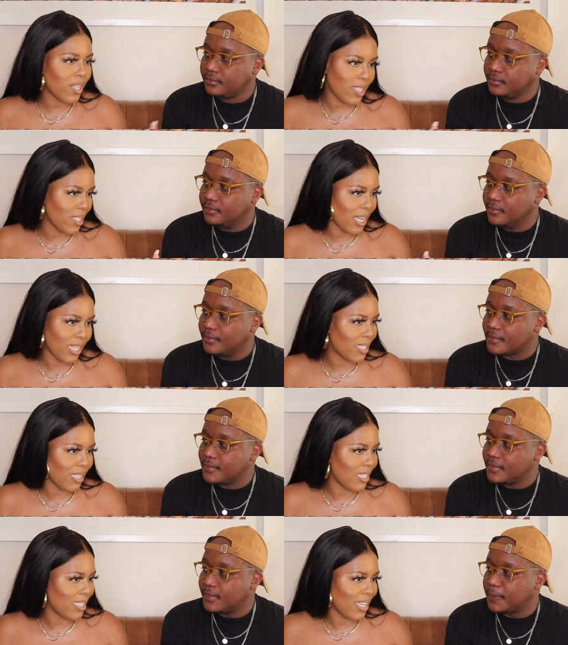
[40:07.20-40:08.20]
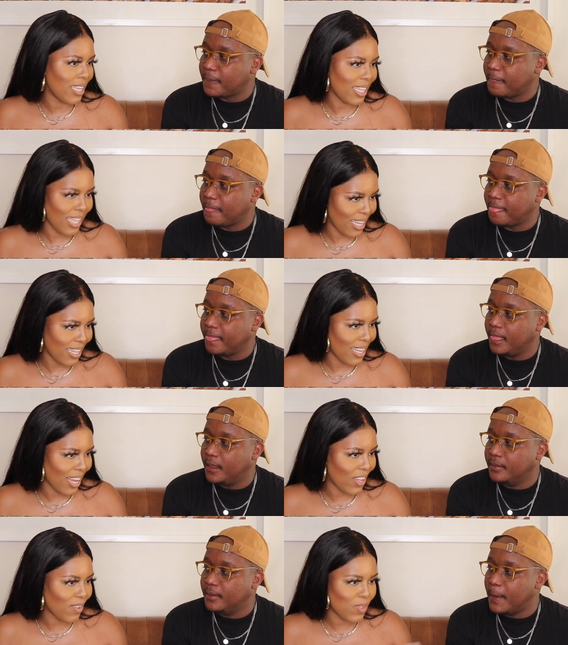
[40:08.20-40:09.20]
Speaker 1: she doesn't see anything.
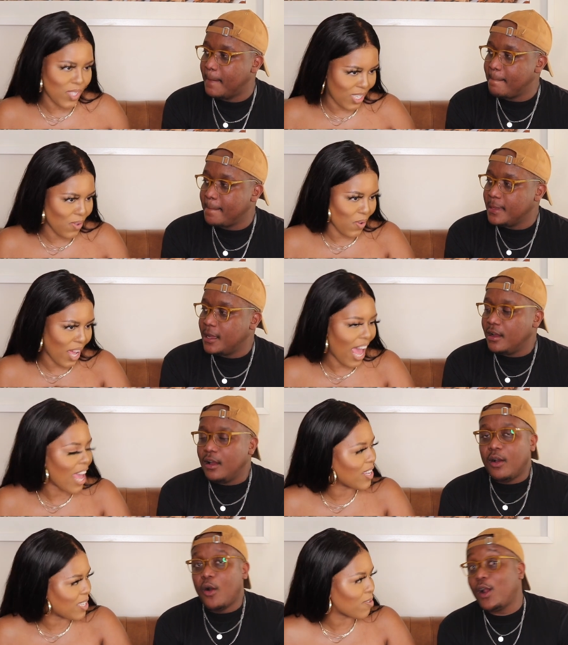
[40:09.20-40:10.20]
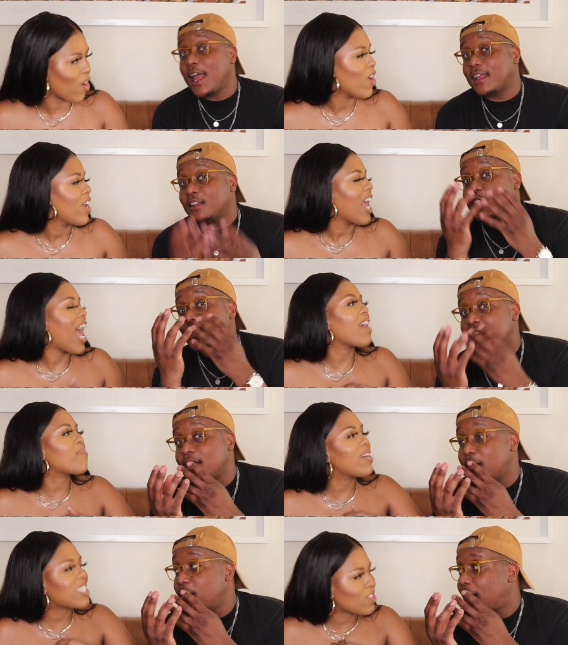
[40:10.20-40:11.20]
Like you have to see what I, do. Or like there, admit
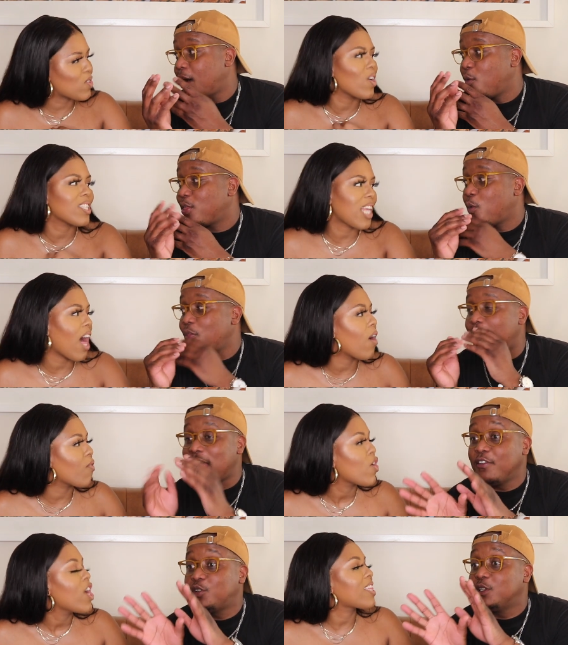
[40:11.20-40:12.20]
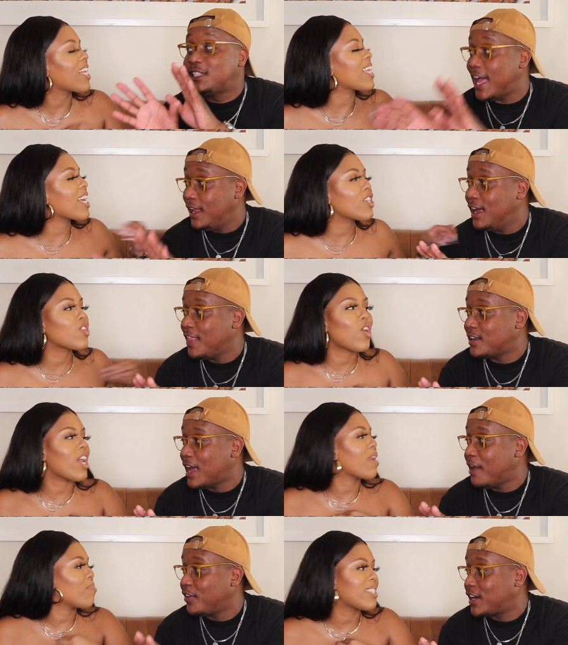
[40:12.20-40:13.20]
it to yourself. Without having to That's tell her that
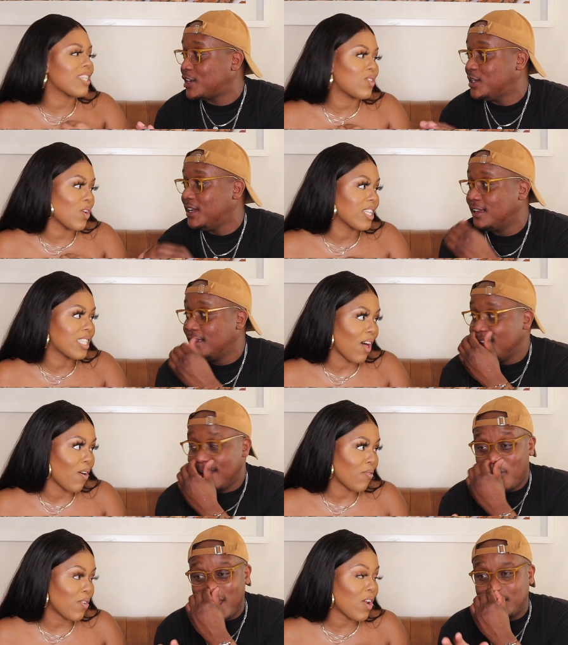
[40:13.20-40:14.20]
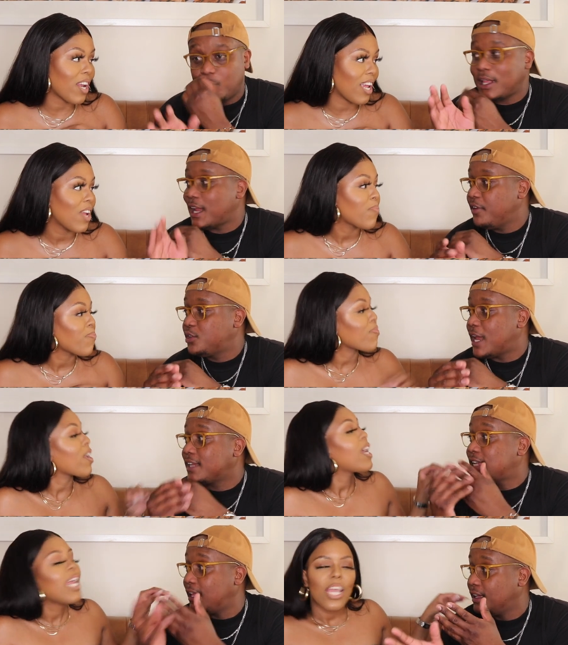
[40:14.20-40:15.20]
I have a
Speaker 2: crush on her. Wait, without having to
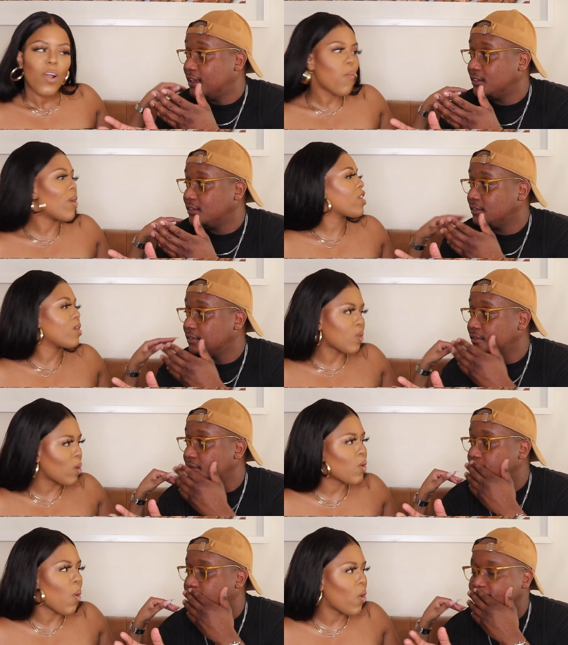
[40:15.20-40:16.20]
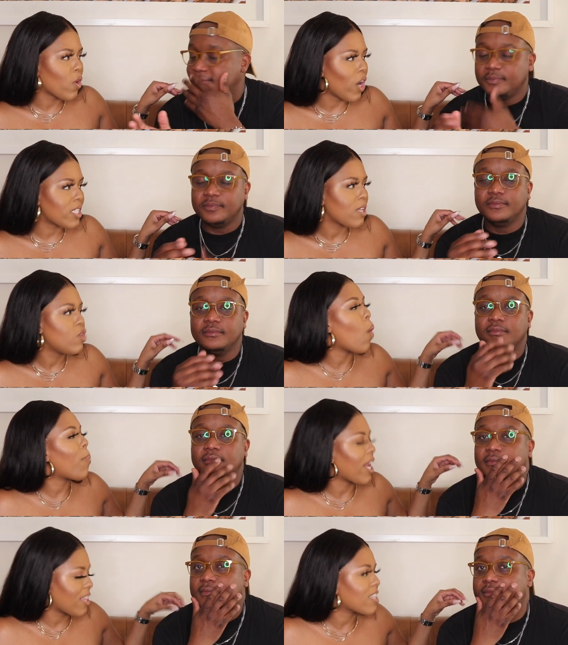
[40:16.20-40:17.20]
like tell her.
Speaker 1: Whether you told her or not,
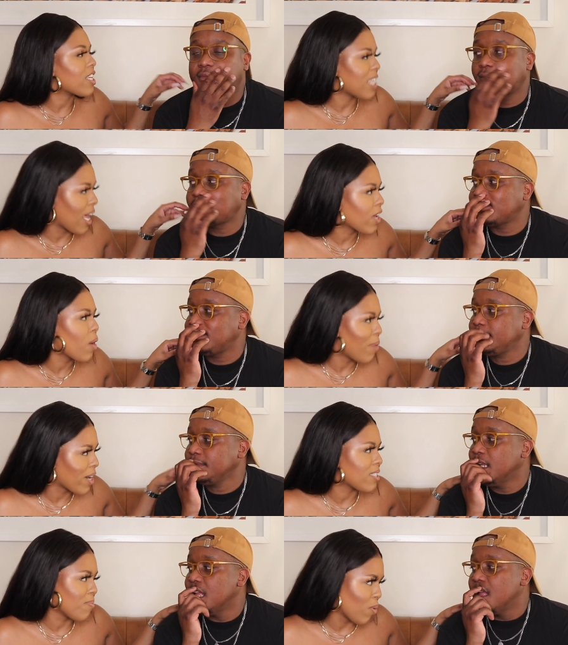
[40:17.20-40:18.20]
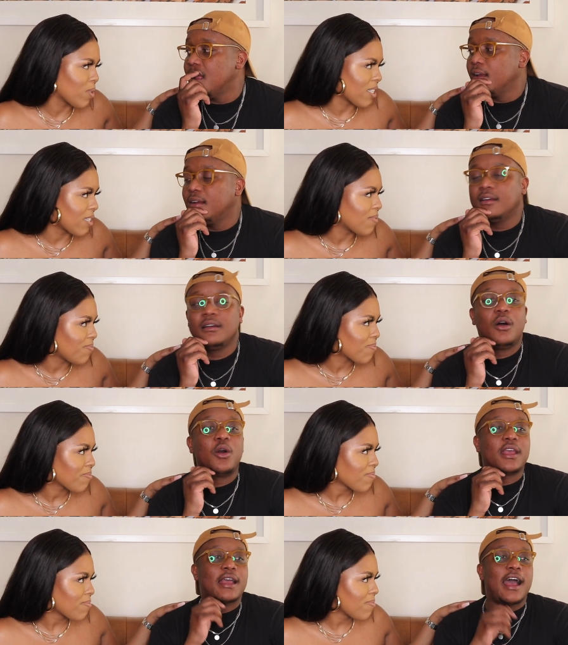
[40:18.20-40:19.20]
no. But I think the telling her part is important.
Speaker 2: Okay,